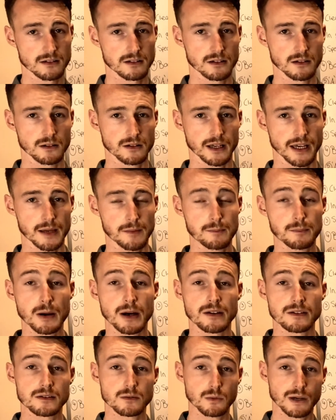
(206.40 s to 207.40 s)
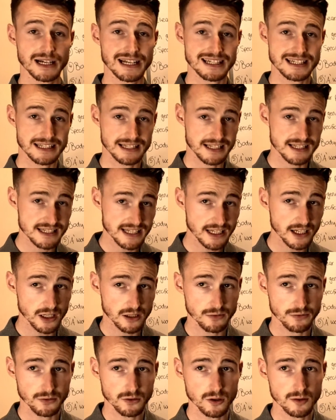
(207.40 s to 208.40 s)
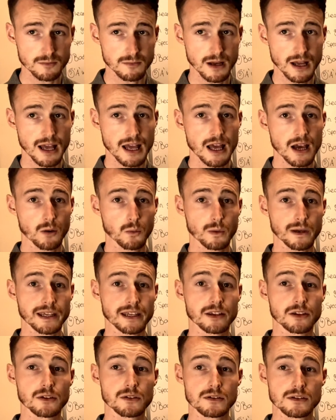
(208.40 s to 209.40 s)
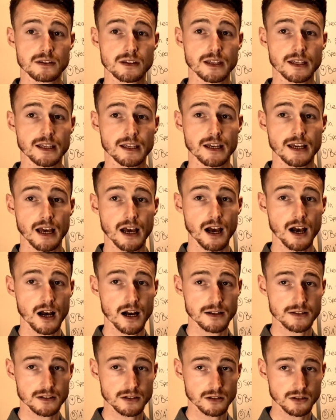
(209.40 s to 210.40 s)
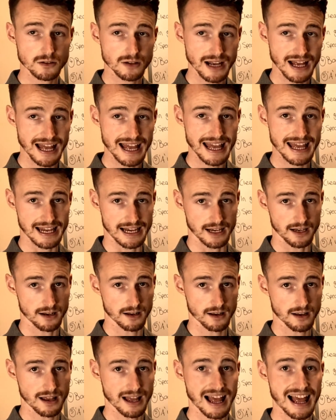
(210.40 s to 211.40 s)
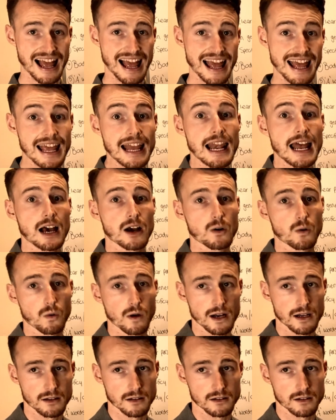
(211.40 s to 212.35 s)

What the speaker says: Okay, but when it's in the singular form, we use the article el agua.